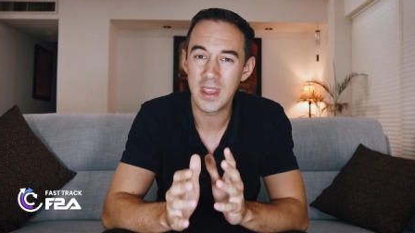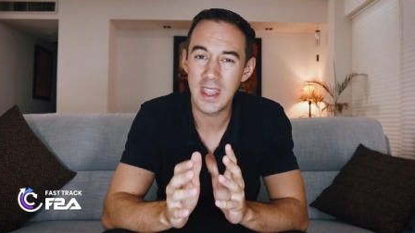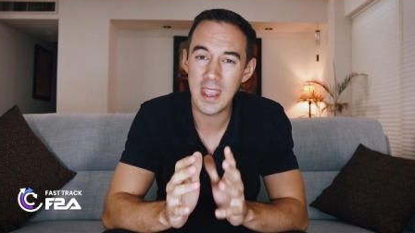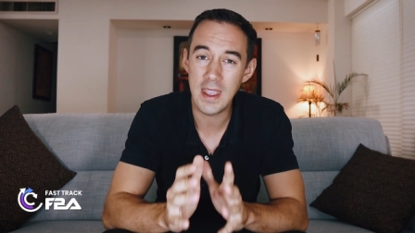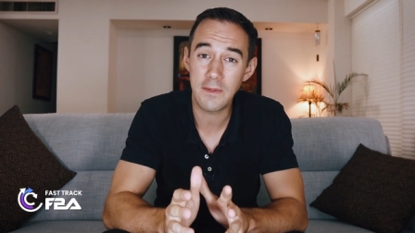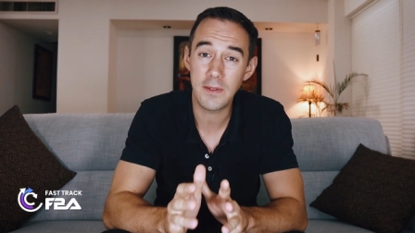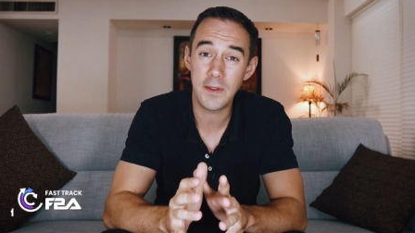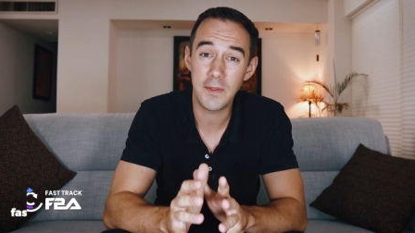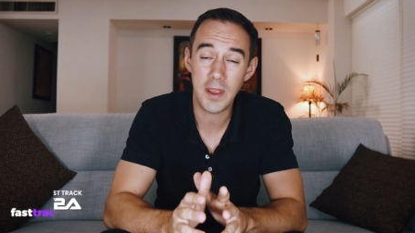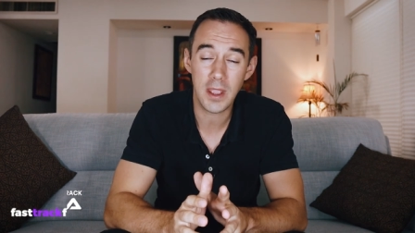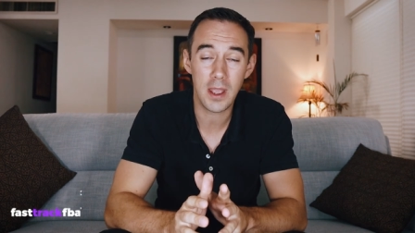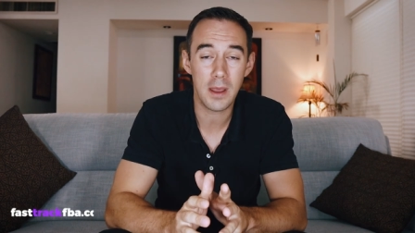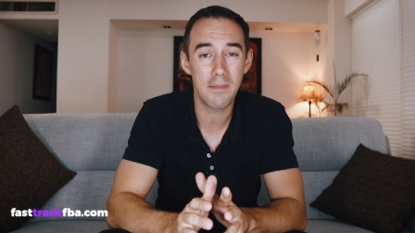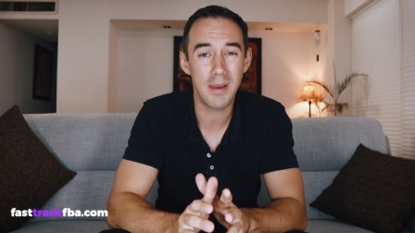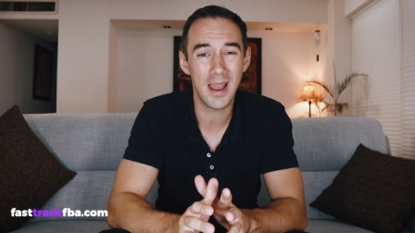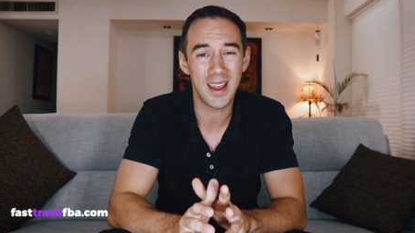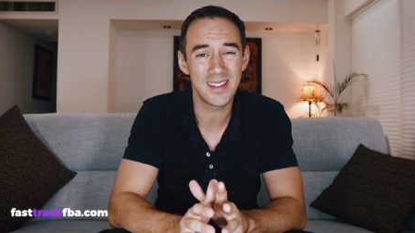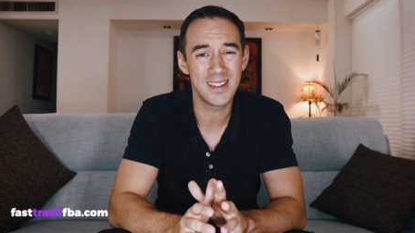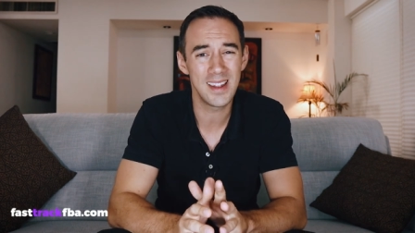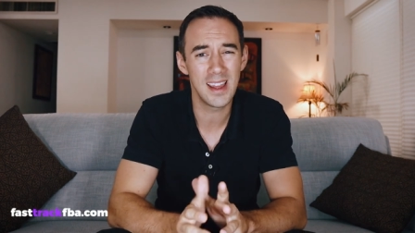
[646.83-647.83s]
Even if they come
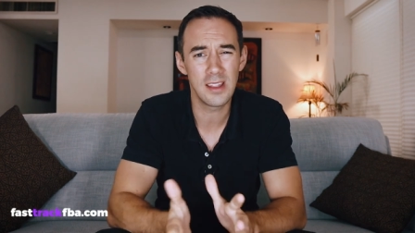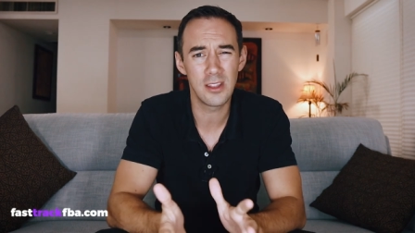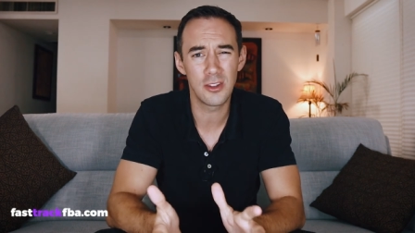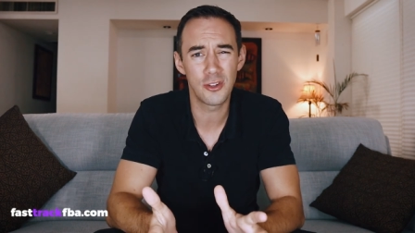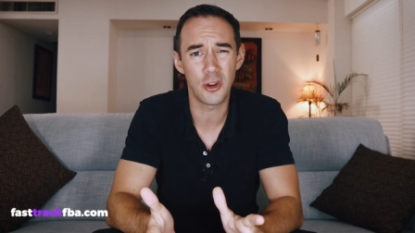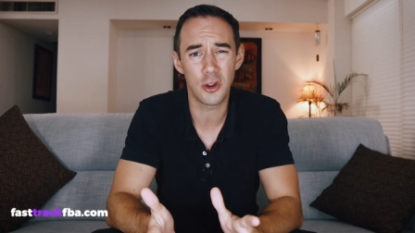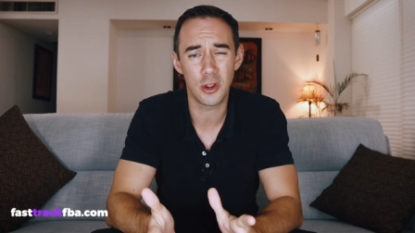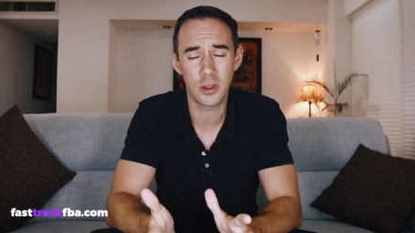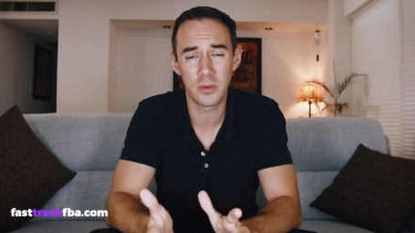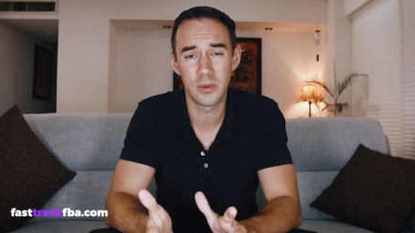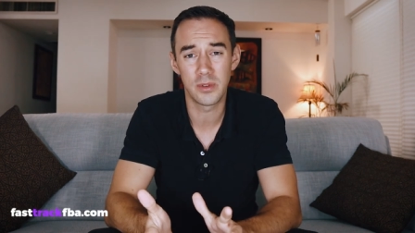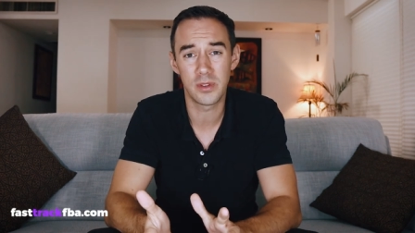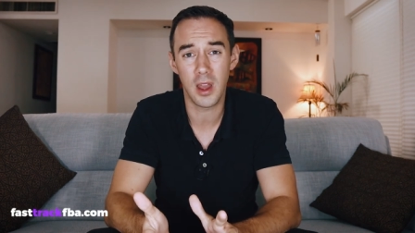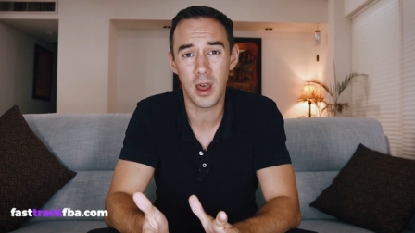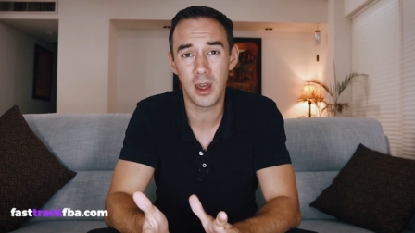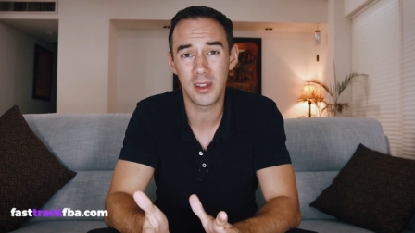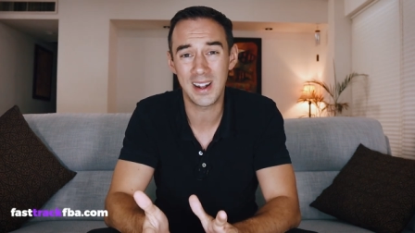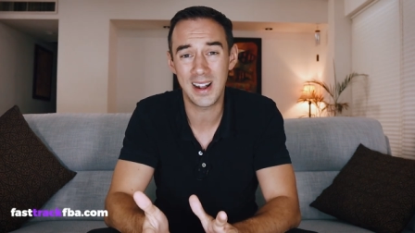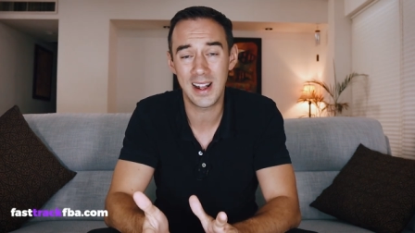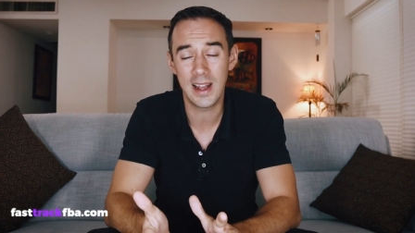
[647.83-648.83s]
back saying the documents
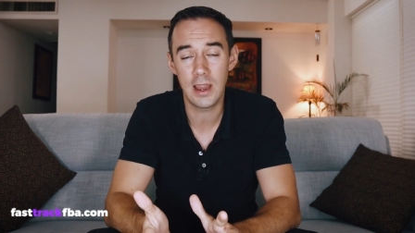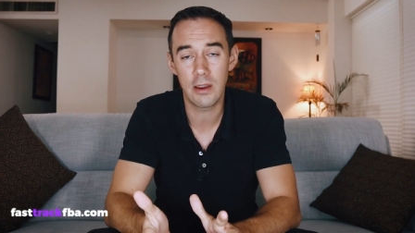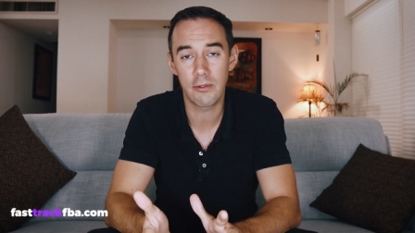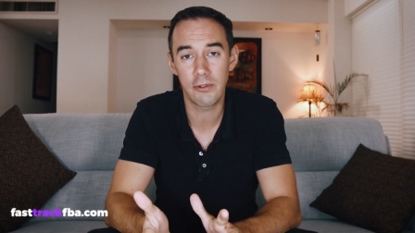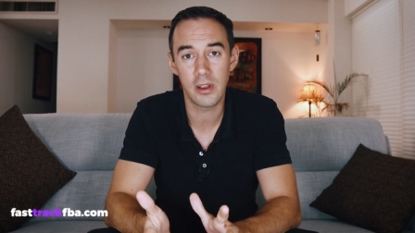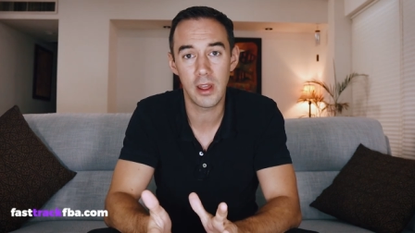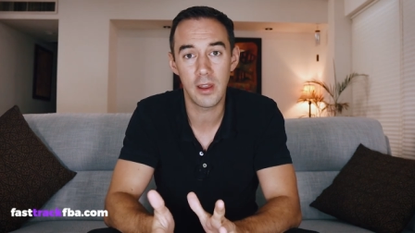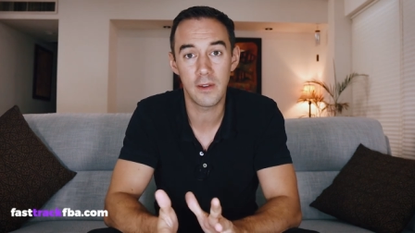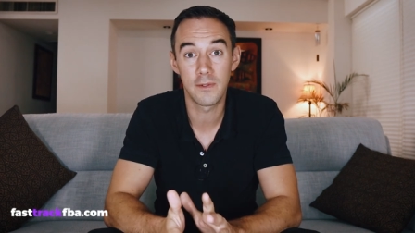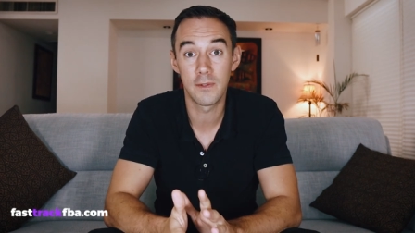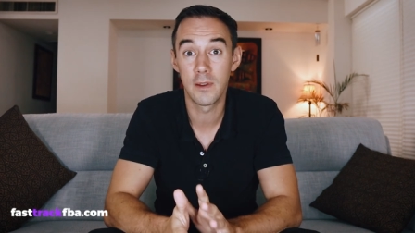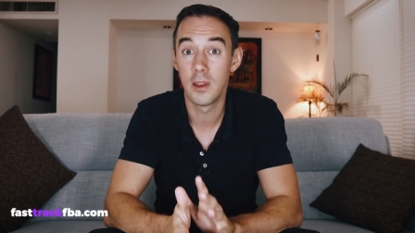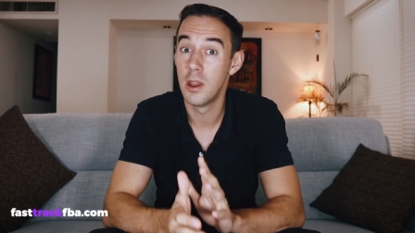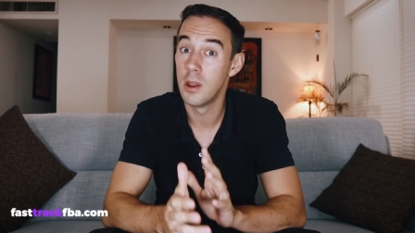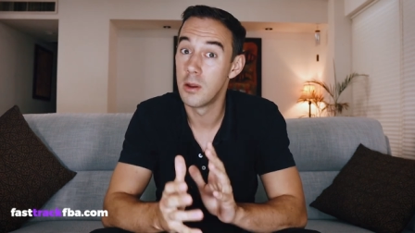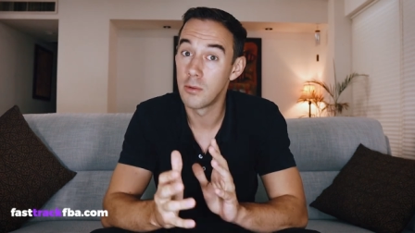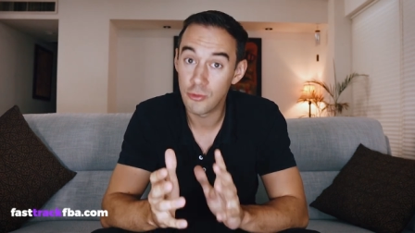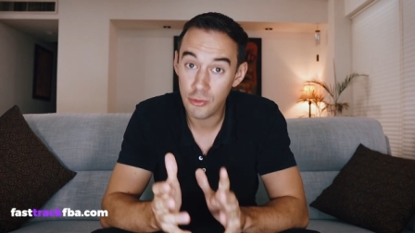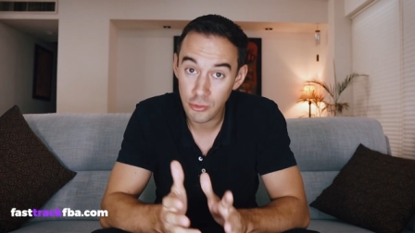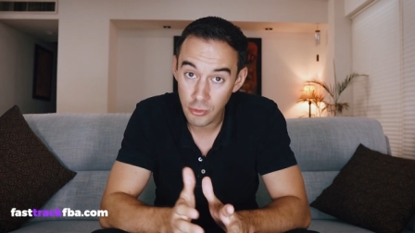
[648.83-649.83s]
aren't clear enough,
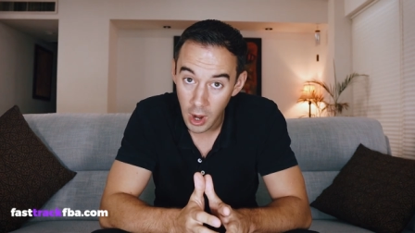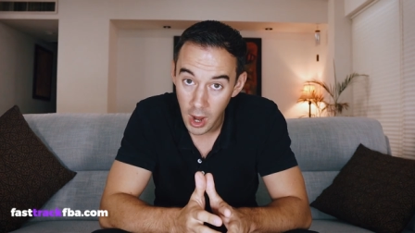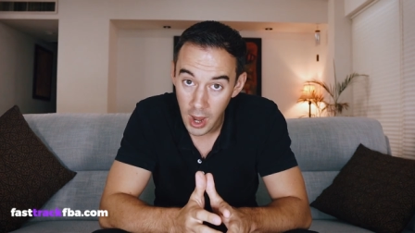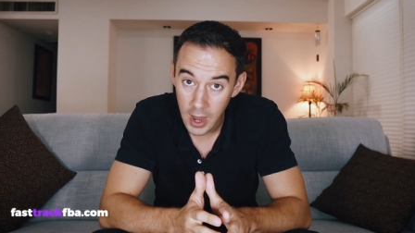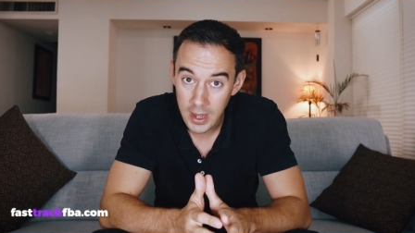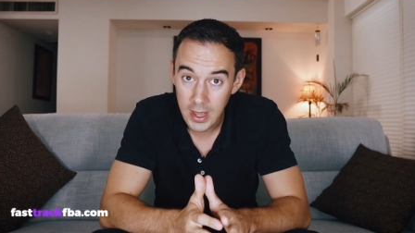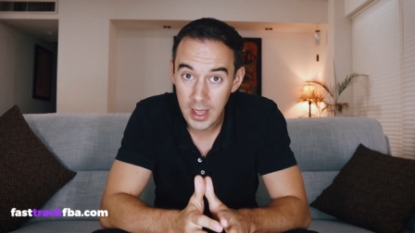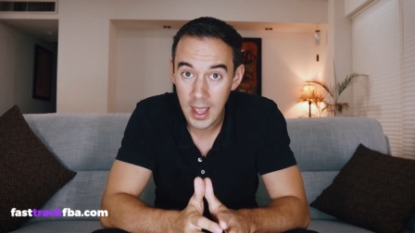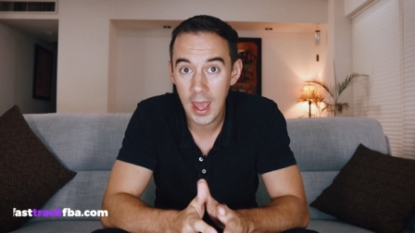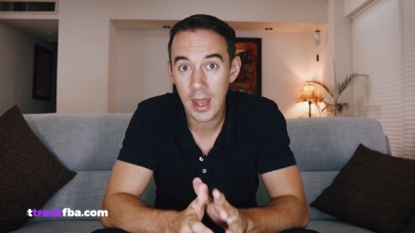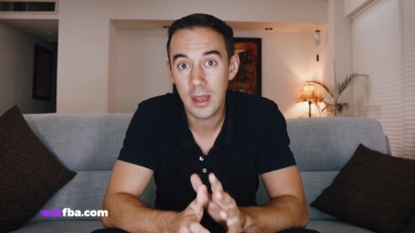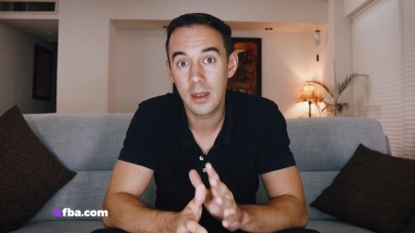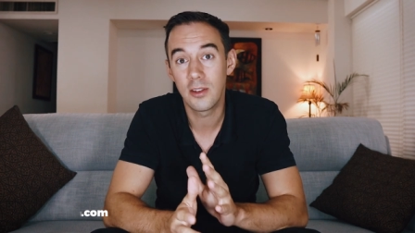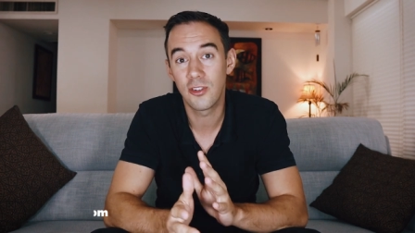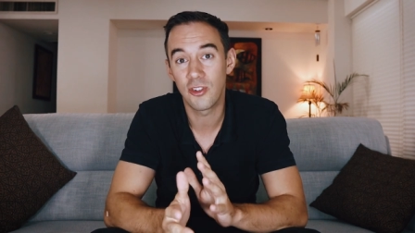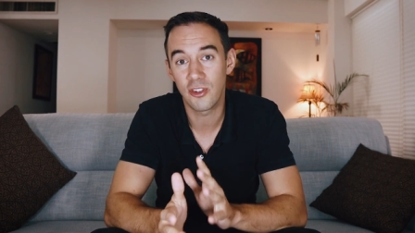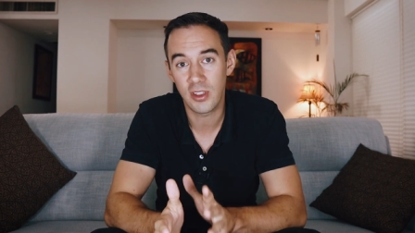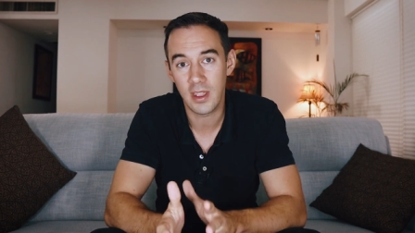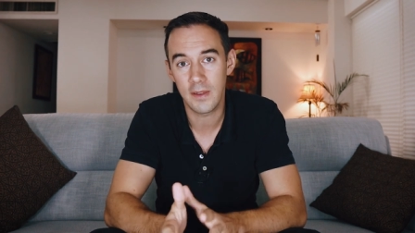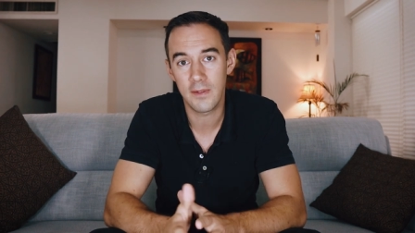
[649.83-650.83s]
try it again,
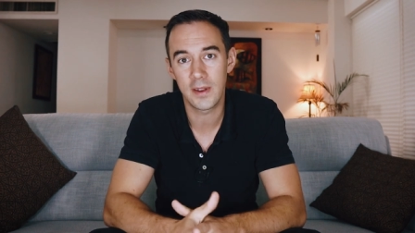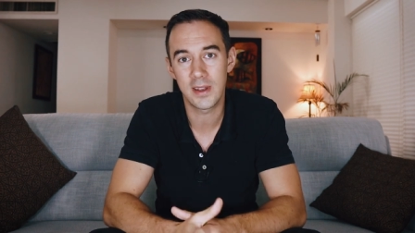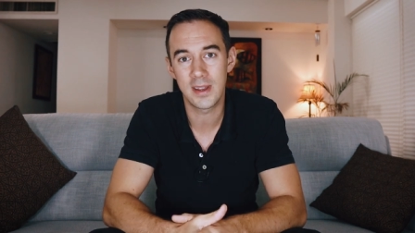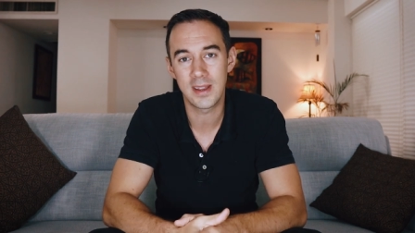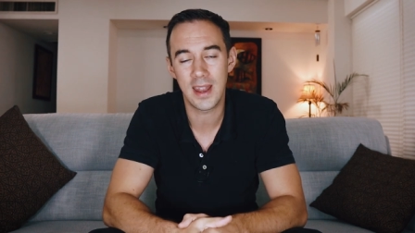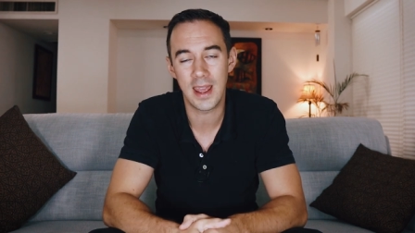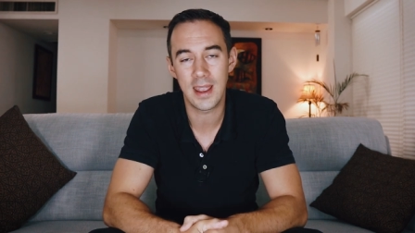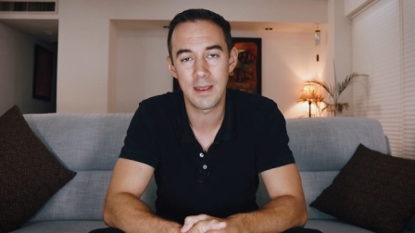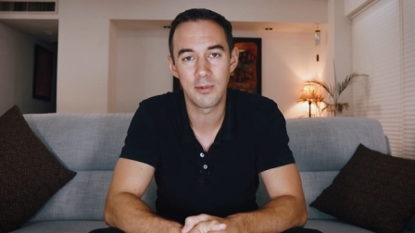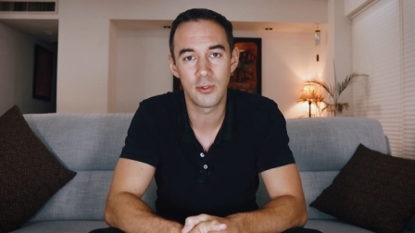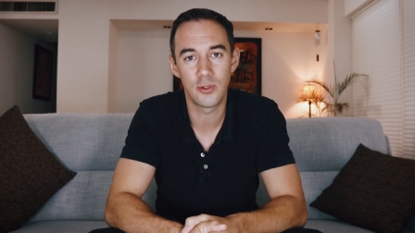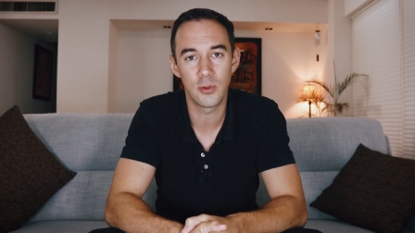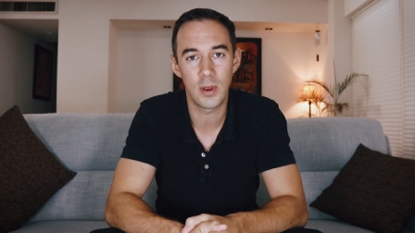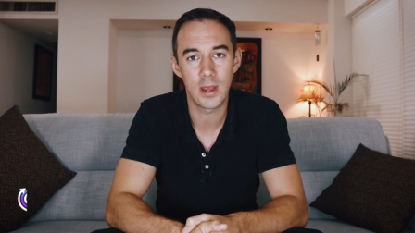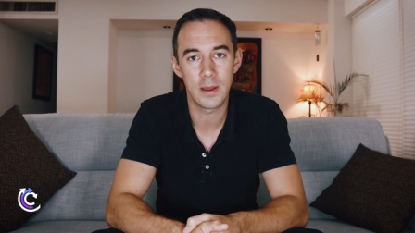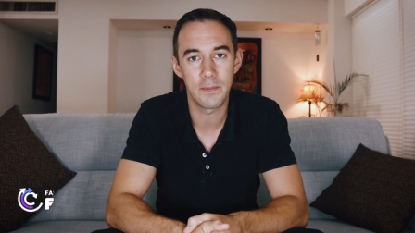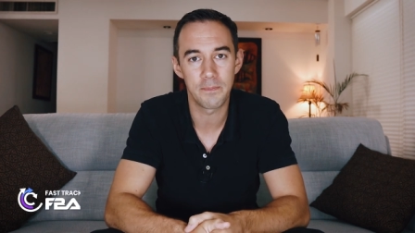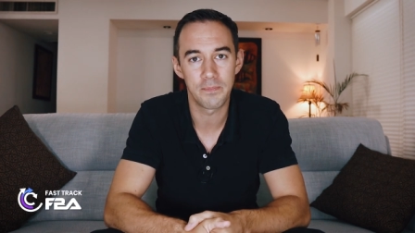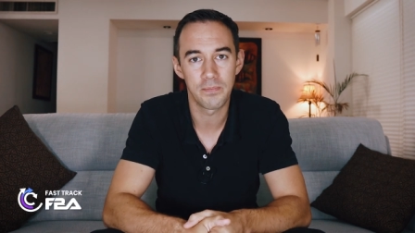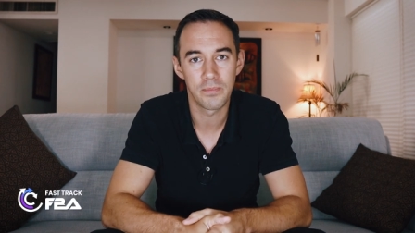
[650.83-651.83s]
just give it a day
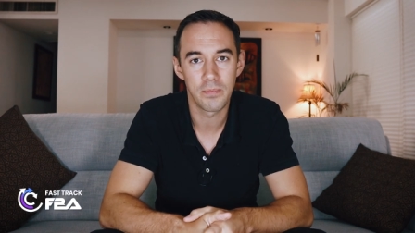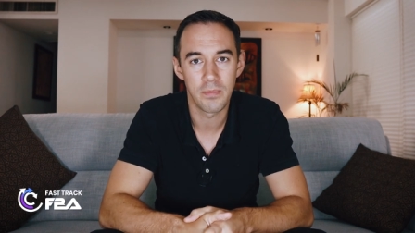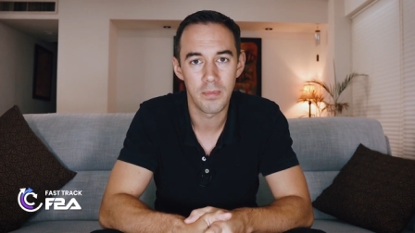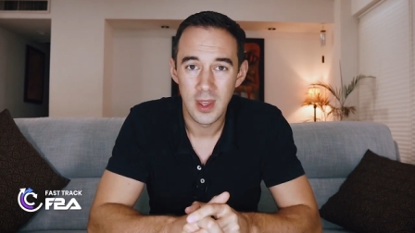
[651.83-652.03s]
between.